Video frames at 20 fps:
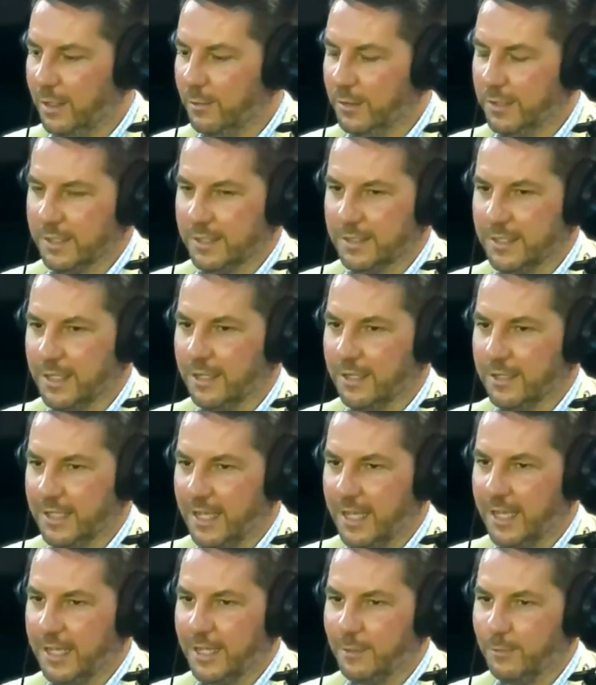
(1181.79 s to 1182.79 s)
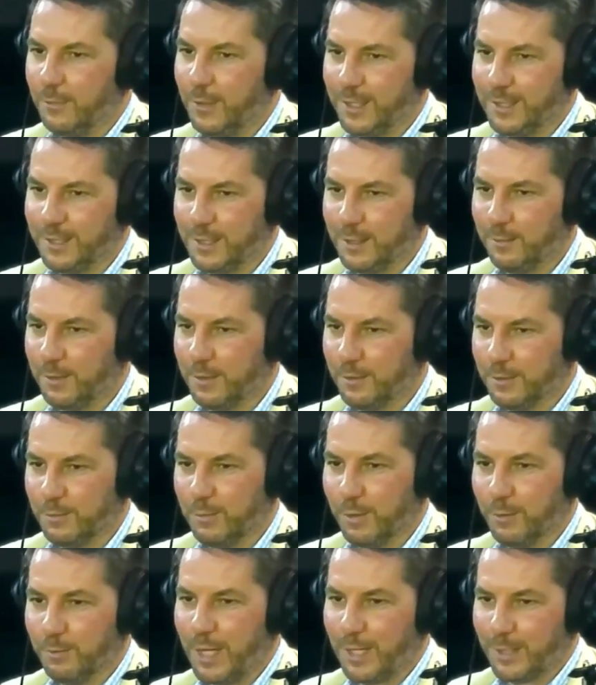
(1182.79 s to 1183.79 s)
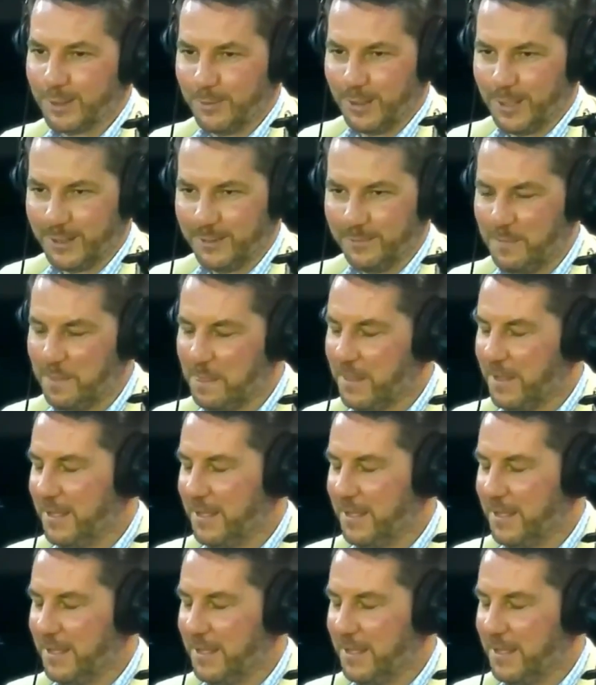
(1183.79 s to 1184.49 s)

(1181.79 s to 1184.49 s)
I wasn't selling the high-end wines anymore. It was more box wine.